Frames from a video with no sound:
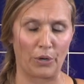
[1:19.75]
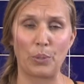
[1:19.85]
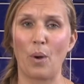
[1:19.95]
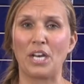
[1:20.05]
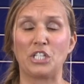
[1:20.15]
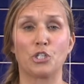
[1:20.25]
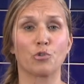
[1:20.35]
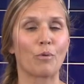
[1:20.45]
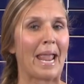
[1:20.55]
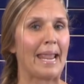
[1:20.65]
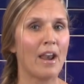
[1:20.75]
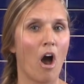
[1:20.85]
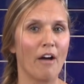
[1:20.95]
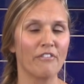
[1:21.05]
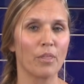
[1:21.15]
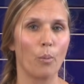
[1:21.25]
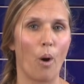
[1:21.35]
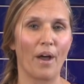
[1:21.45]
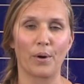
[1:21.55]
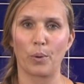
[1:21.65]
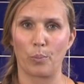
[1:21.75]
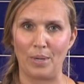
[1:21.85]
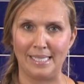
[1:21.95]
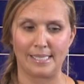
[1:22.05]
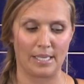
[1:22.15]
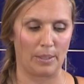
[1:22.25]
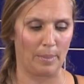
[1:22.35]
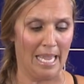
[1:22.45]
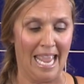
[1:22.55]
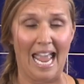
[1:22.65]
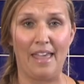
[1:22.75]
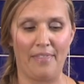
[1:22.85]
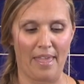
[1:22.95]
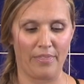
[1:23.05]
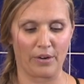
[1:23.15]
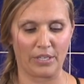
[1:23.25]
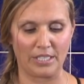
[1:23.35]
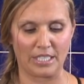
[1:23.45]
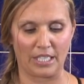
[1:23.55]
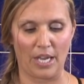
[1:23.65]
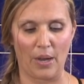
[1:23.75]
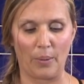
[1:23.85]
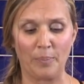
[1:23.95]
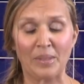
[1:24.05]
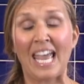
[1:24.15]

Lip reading: You want to drain off the water, rinse them, and then they're good to go.